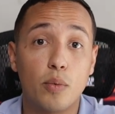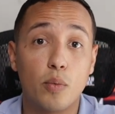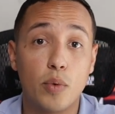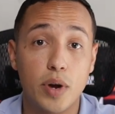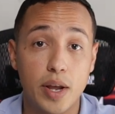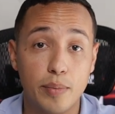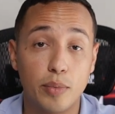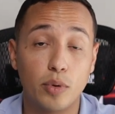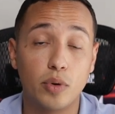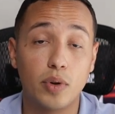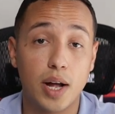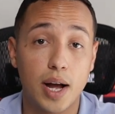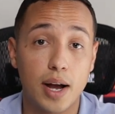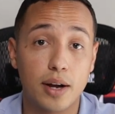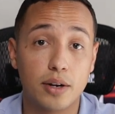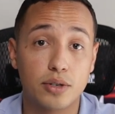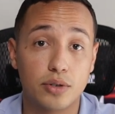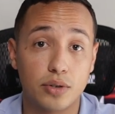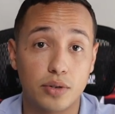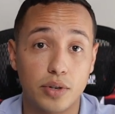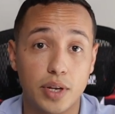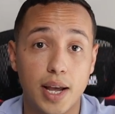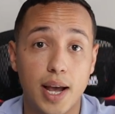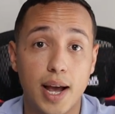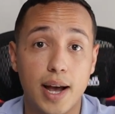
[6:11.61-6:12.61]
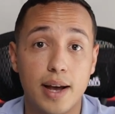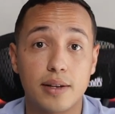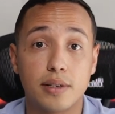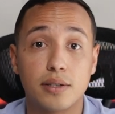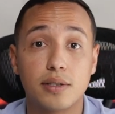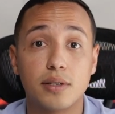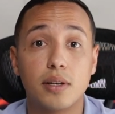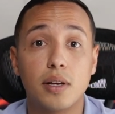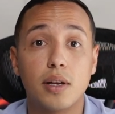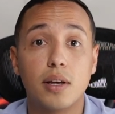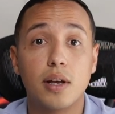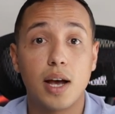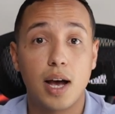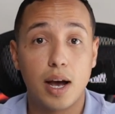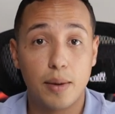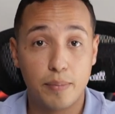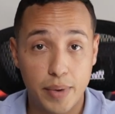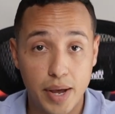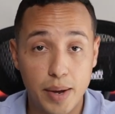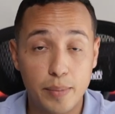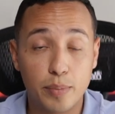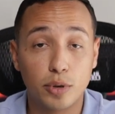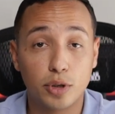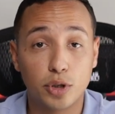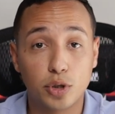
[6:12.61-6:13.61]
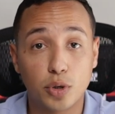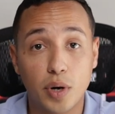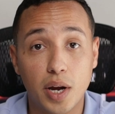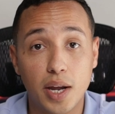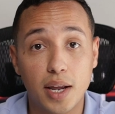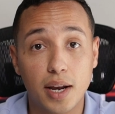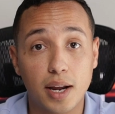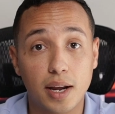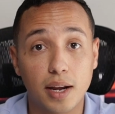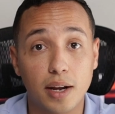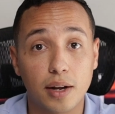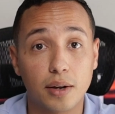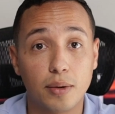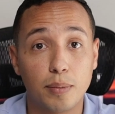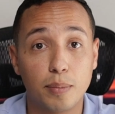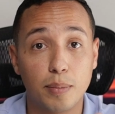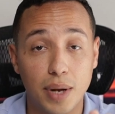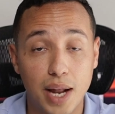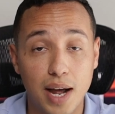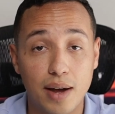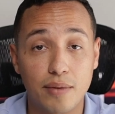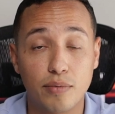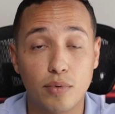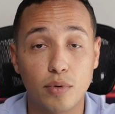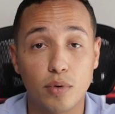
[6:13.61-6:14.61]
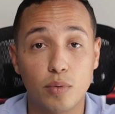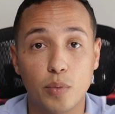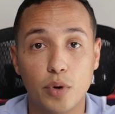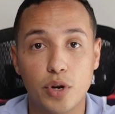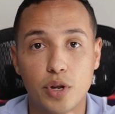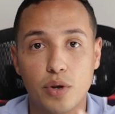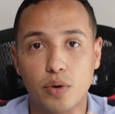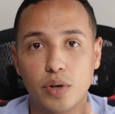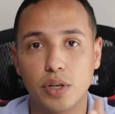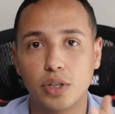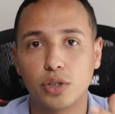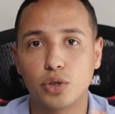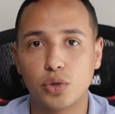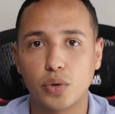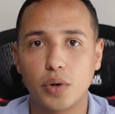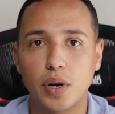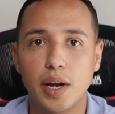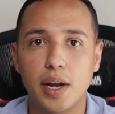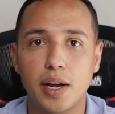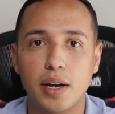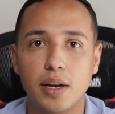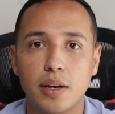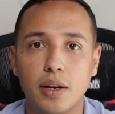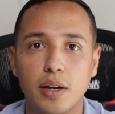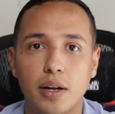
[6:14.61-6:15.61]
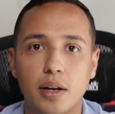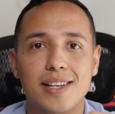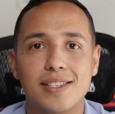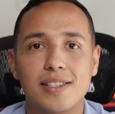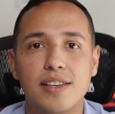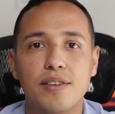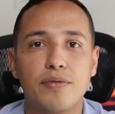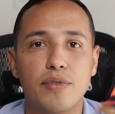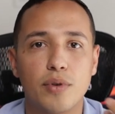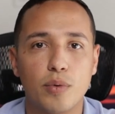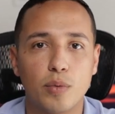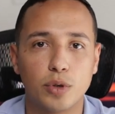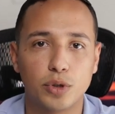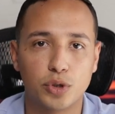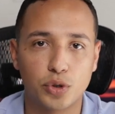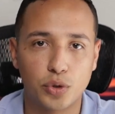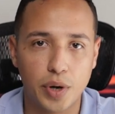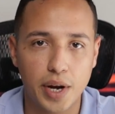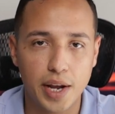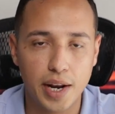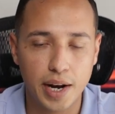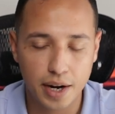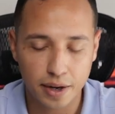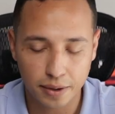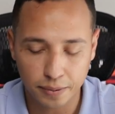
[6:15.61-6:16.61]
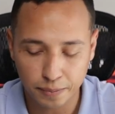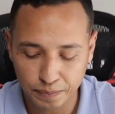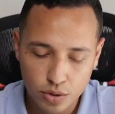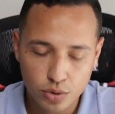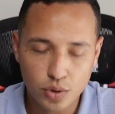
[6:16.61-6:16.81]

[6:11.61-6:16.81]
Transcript: Webull actually has a paper trading platform where you can train as if you were trading.